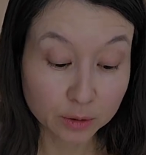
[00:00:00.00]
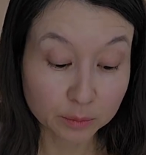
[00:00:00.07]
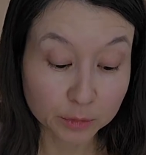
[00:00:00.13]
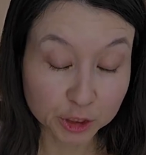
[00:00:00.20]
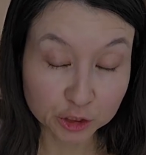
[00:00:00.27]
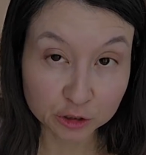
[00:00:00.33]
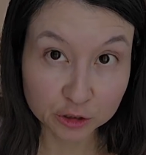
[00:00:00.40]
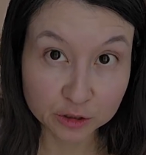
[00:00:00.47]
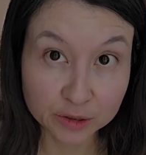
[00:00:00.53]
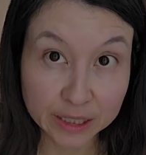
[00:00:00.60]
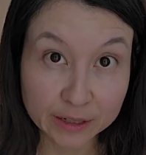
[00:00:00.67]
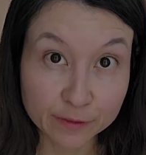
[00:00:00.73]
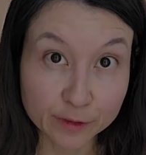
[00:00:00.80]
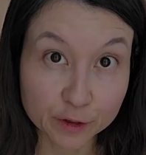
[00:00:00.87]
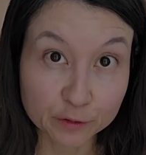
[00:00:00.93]
Make sure you
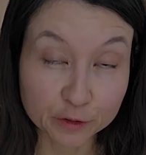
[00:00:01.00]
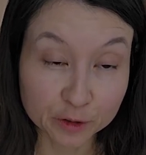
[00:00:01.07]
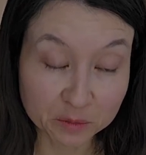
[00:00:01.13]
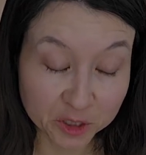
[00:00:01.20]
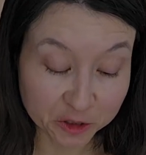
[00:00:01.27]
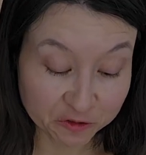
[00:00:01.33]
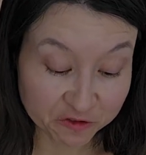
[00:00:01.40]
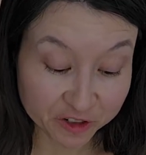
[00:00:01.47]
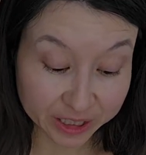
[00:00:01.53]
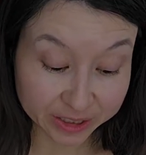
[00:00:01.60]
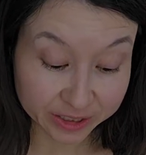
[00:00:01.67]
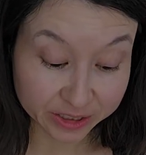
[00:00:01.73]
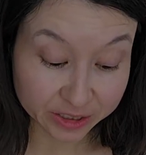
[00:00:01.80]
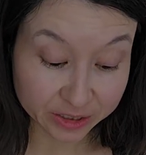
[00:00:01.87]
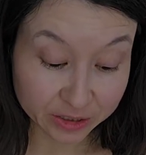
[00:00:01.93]
have that from your
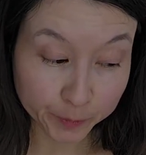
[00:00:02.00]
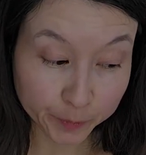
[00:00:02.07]
vet.